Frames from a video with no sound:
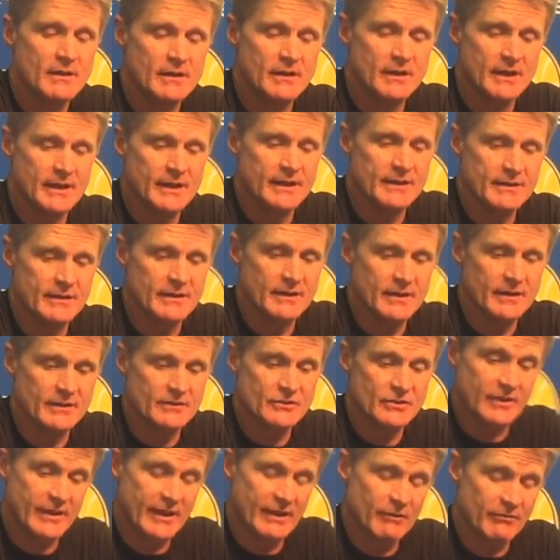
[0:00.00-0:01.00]
And uh,
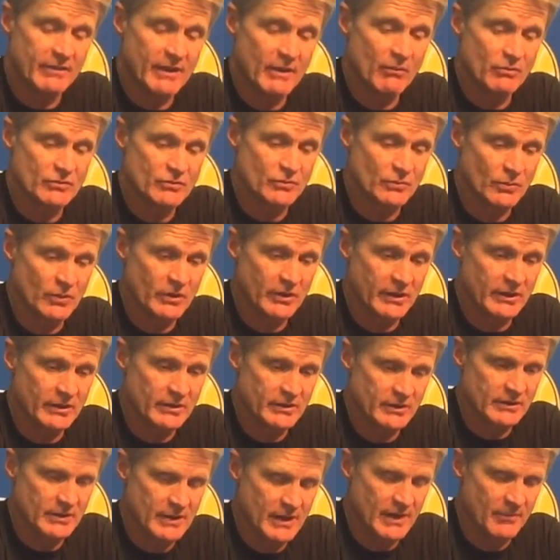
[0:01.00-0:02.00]
so that, that was really a
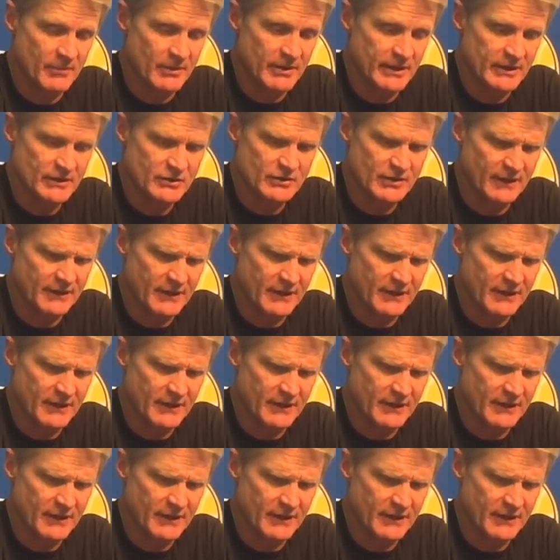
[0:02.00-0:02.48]
good combination.